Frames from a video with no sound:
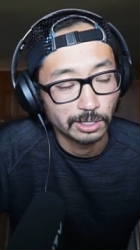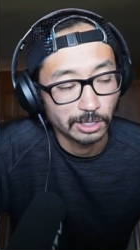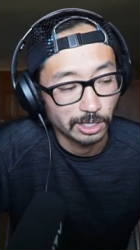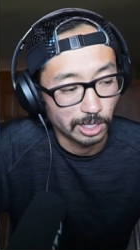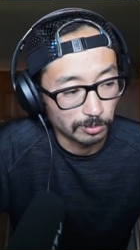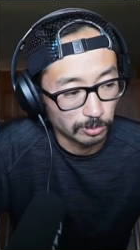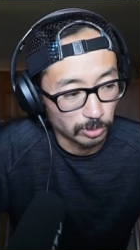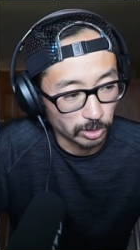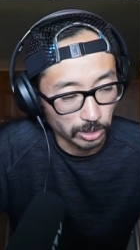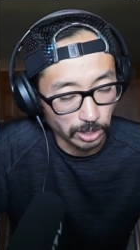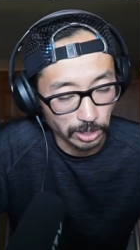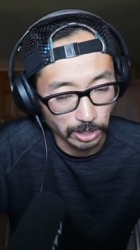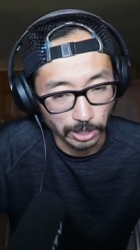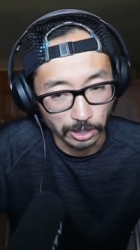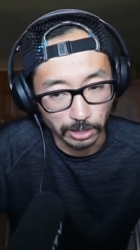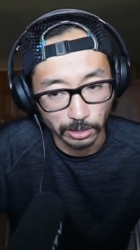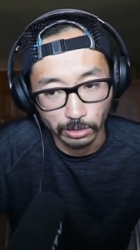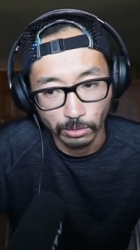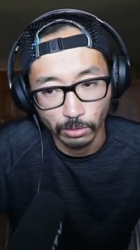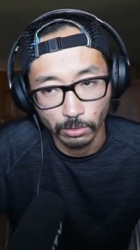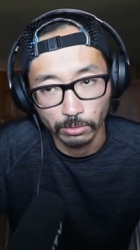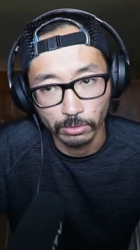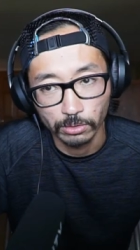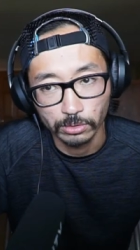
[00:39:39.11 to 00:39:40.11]
I'm looking at a
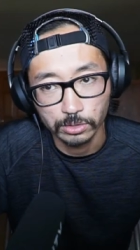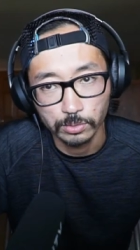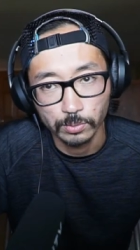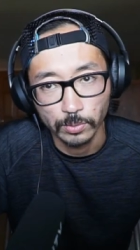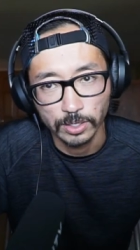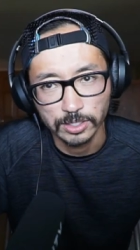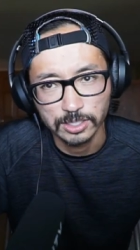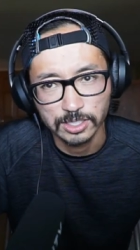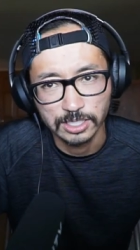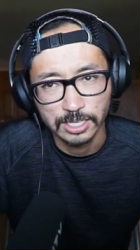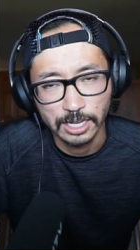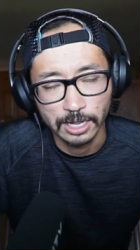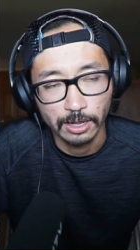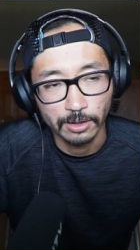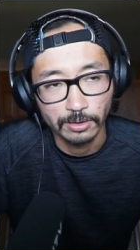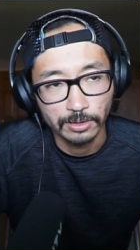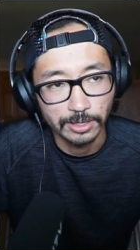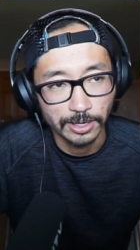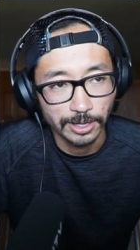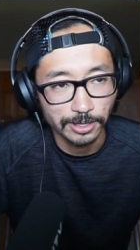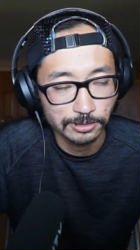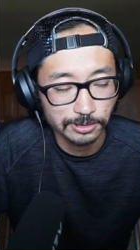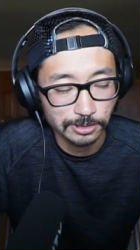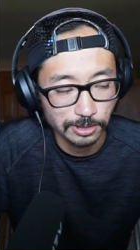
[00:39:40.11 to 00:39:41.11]
Coros watch now.
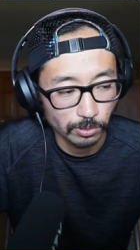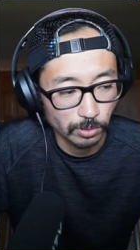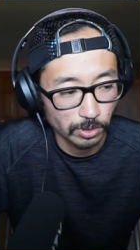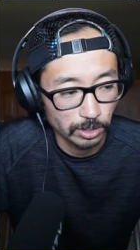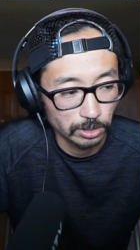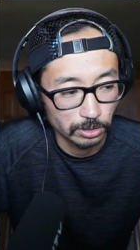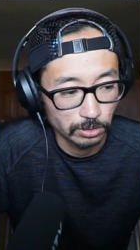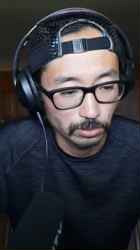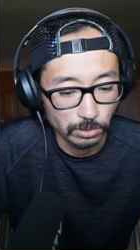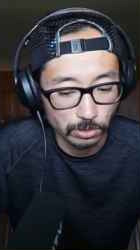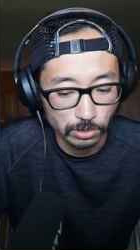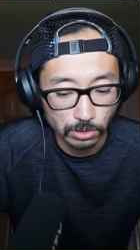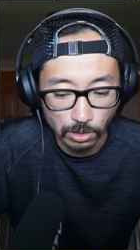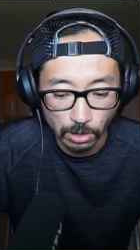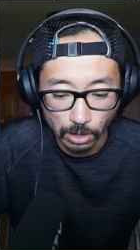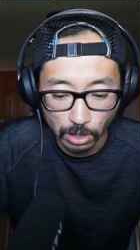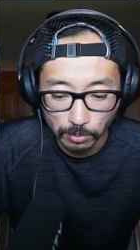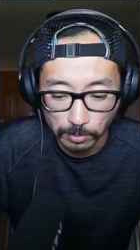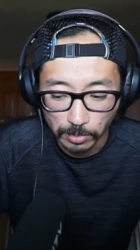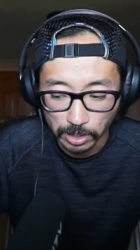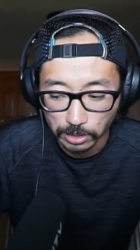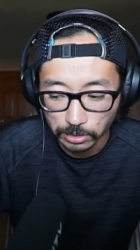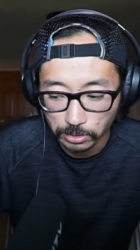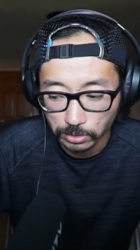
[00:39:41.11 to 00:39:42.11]
Next, I want to do a
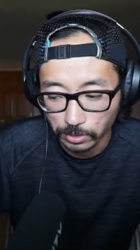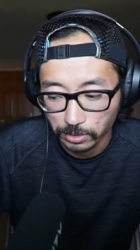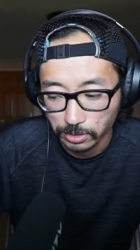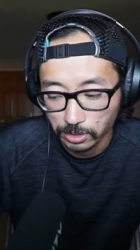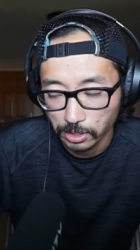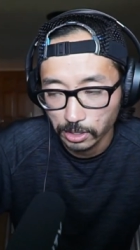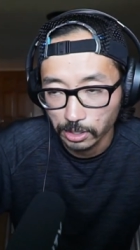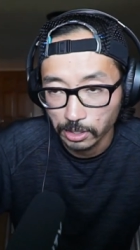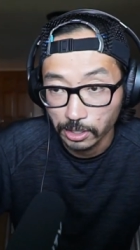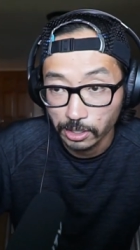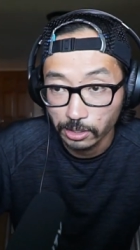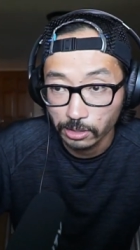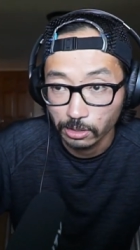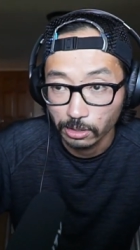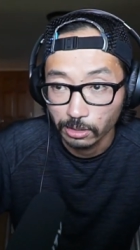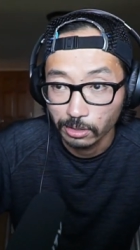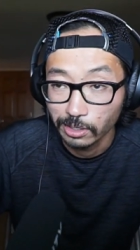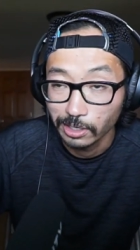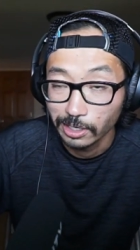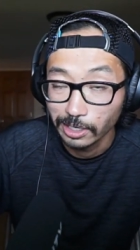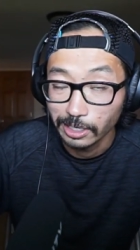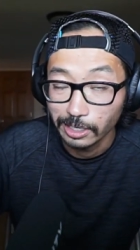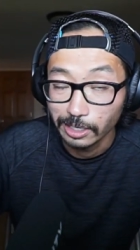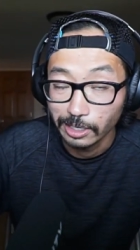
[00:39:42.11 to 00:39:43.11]
Garmin. So I was thinking either
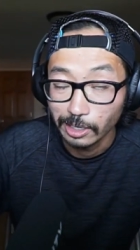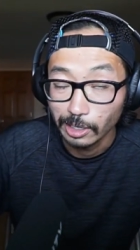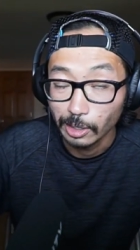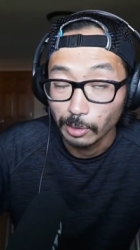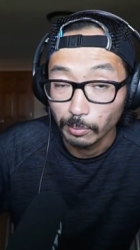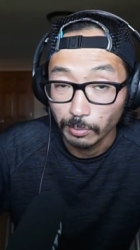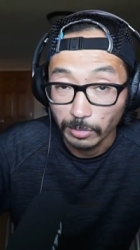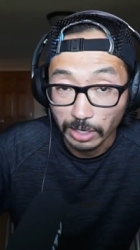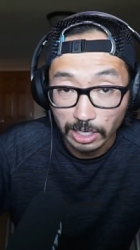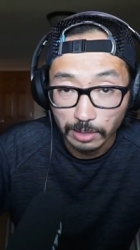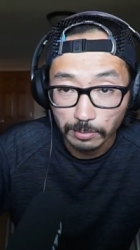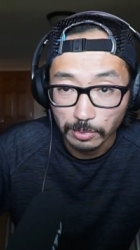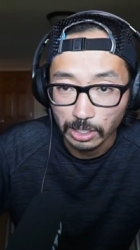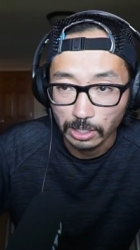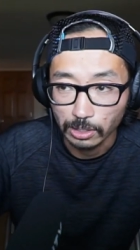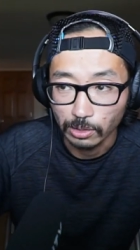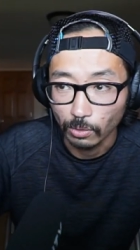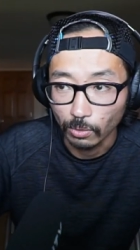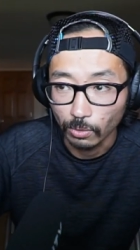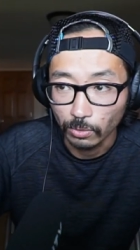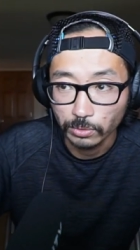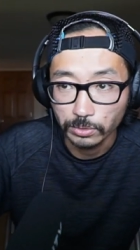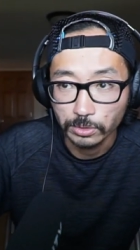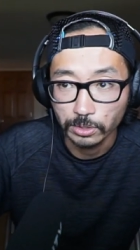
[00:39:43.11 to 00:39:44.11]
maybe an
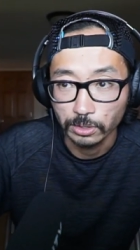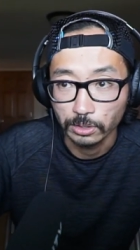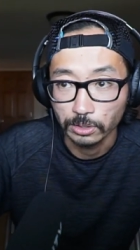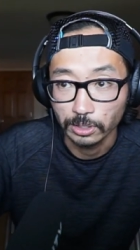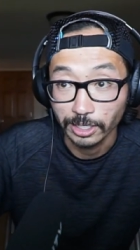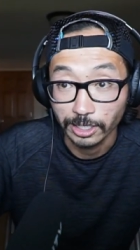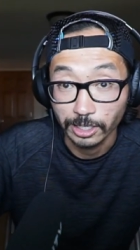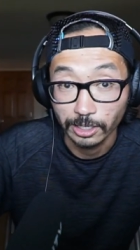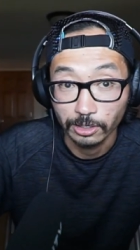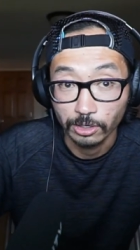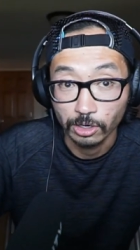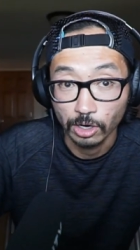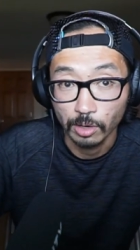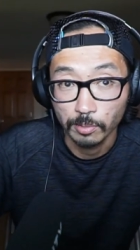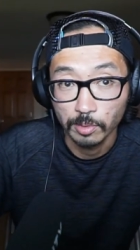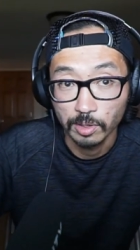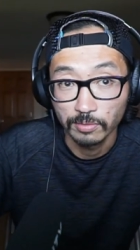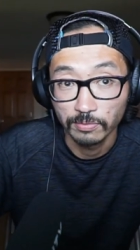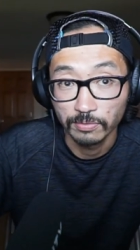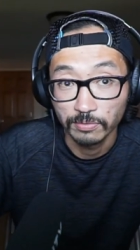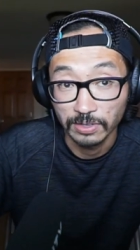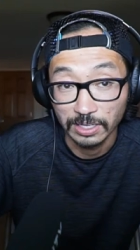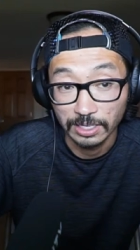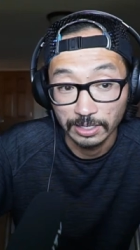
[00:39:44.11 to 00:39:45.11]
older, like a Garmin
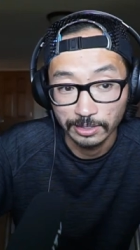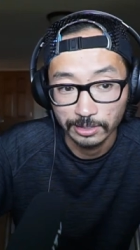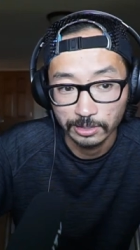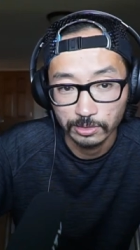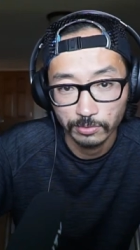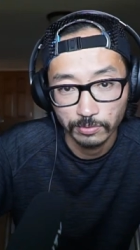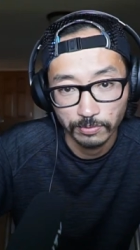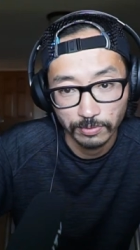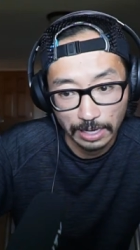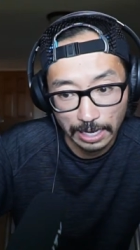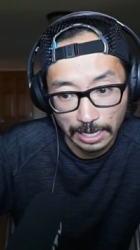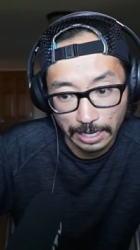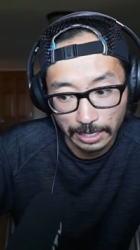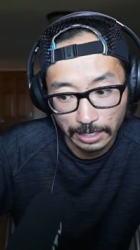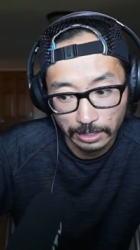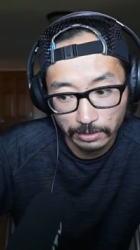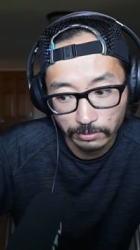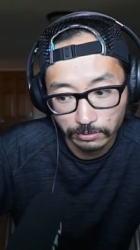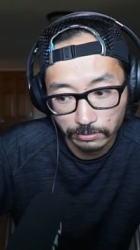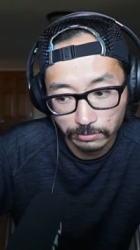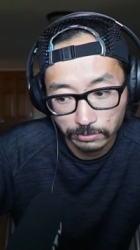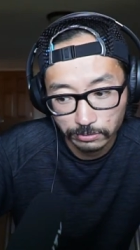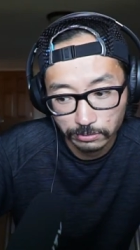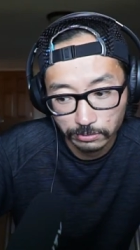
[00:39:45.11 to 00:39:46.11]
Fenix
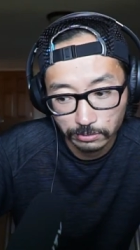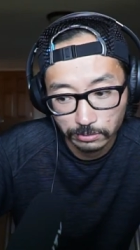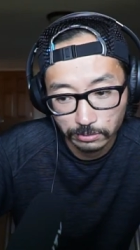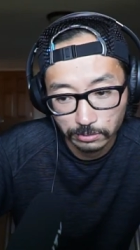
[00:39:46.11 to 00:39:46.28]
5.